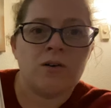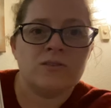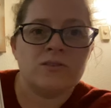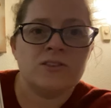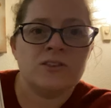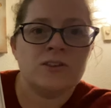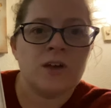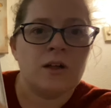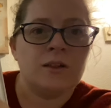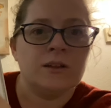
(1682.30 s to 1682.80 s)

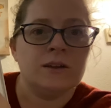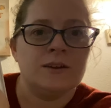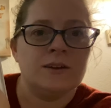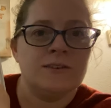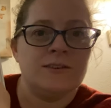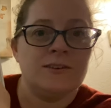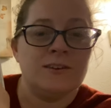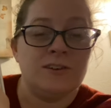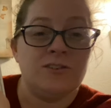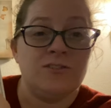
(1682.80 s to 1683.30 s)
solid
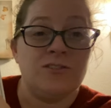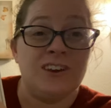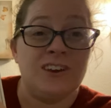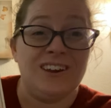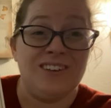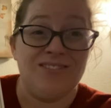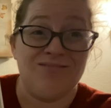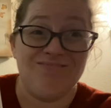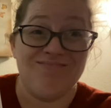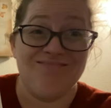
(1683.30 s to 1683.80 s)

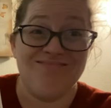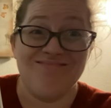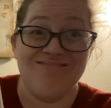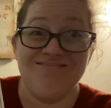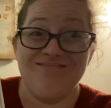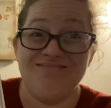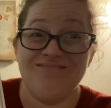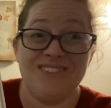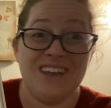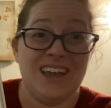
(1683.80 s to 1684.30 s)
stitching,
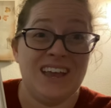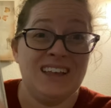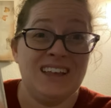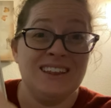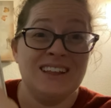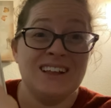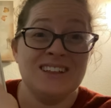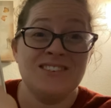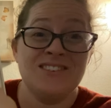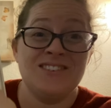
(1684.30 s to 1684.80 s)
and
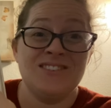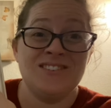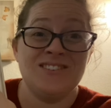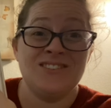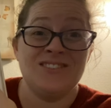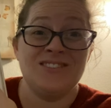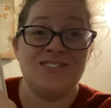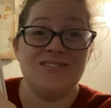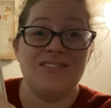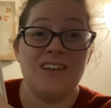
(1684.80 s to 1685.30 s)
that's
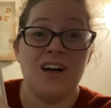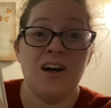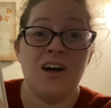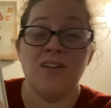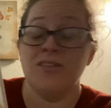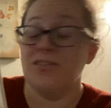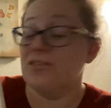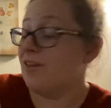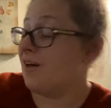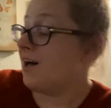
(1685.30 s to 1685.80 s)
just a
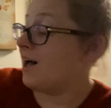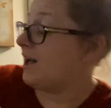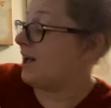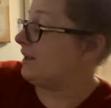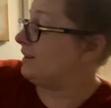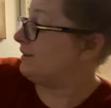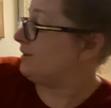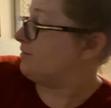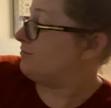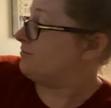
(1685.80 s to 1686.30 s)

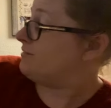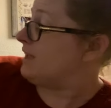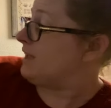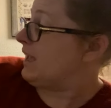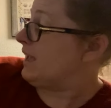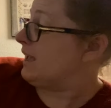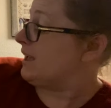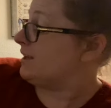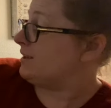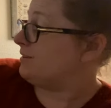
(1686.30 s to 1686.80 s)
lot of
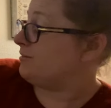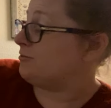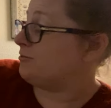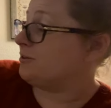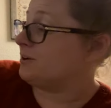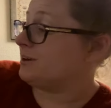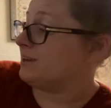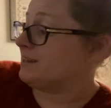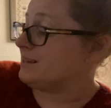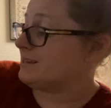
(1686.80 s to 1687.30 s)
tan
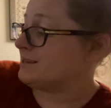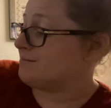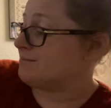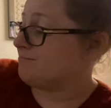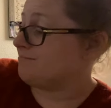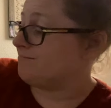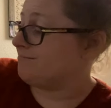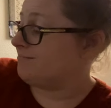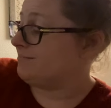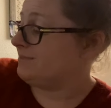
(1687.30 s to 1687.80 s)

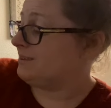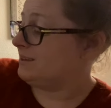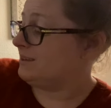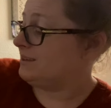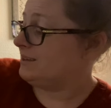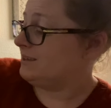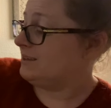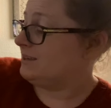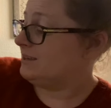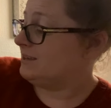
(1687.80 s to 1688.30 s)
cream.
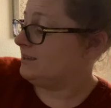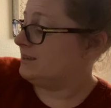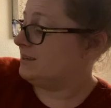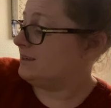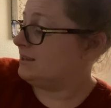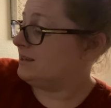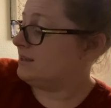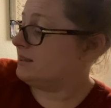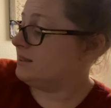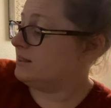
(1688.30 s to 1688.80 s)

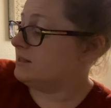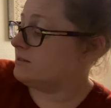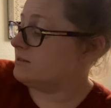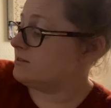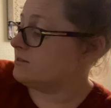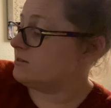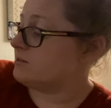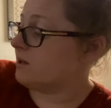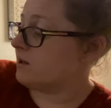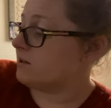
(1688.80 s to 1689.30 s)
This
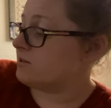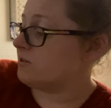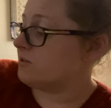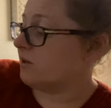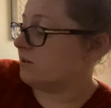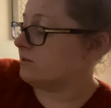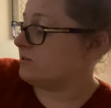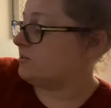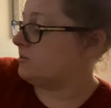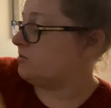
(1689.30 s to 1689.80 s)
is not
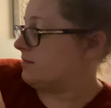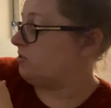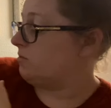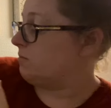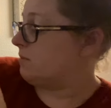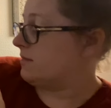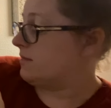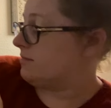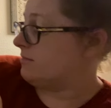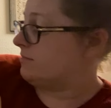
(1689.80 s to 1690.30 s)
solid stitching, but